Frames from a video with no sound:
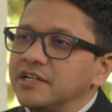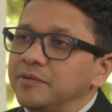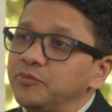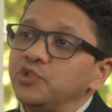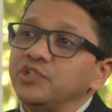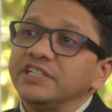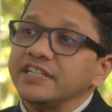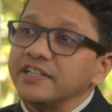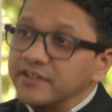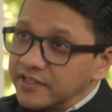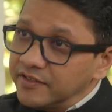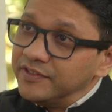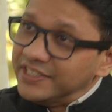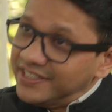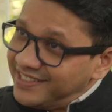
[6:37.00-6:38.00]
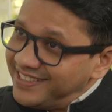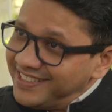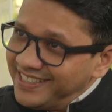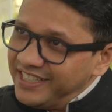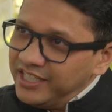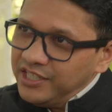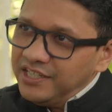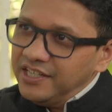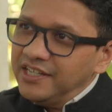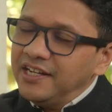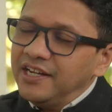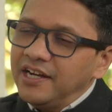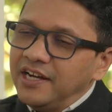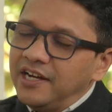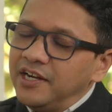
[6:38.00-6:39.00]
community driven,
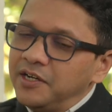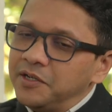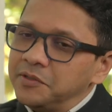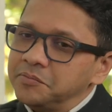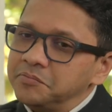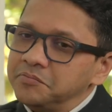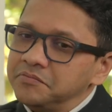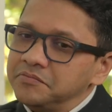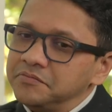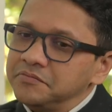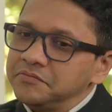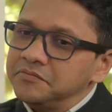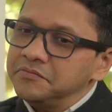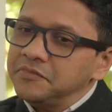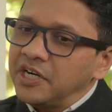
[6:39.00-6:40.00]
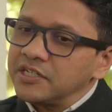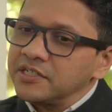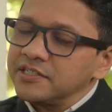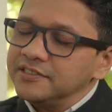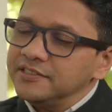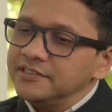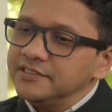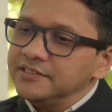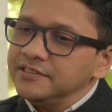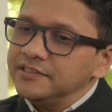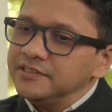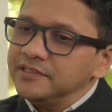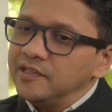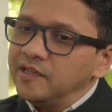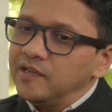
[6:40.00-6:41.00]
but
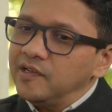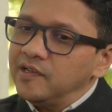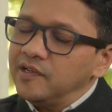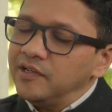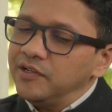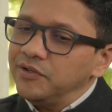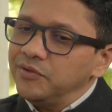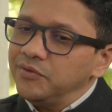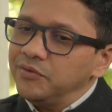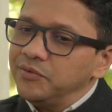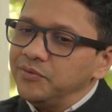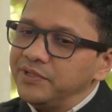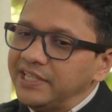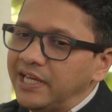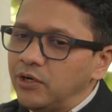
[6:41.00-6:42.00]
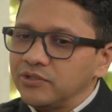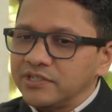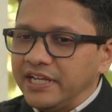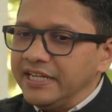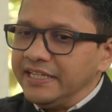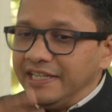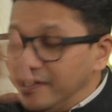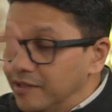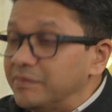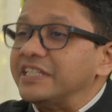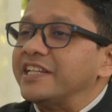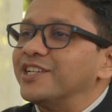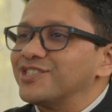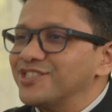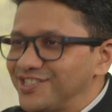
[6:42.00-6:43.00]
without any
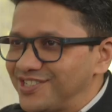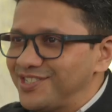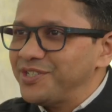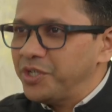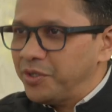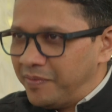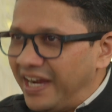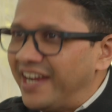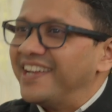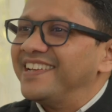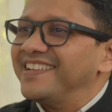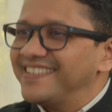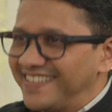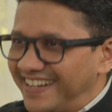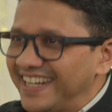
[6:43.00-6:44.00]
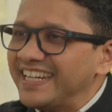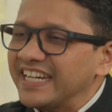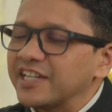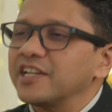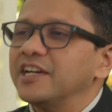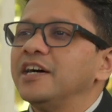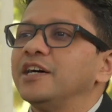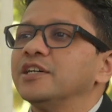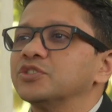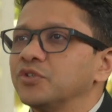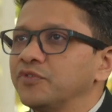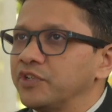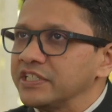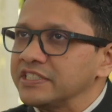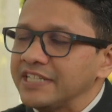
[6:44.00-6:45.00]
limitations in your mind, right?
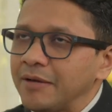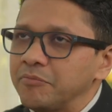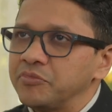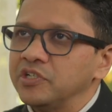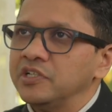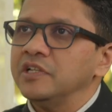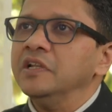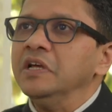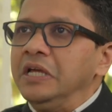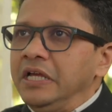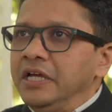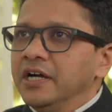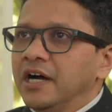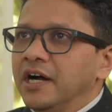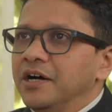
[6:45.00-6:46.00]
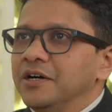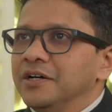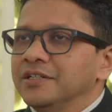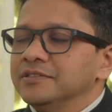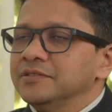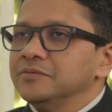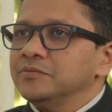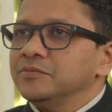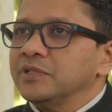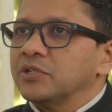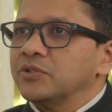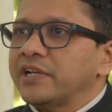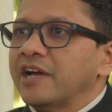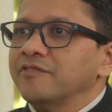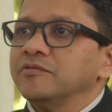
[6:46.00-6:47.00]
So for example, we
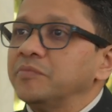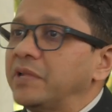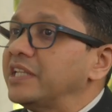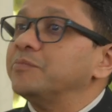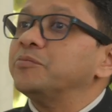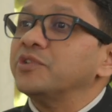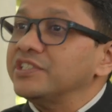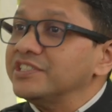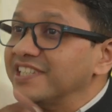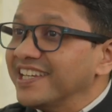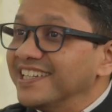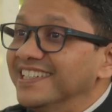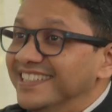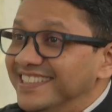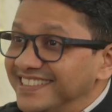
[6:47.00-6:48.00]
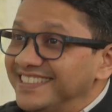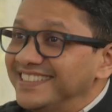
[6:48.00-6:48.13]
could have a Manipuri singer.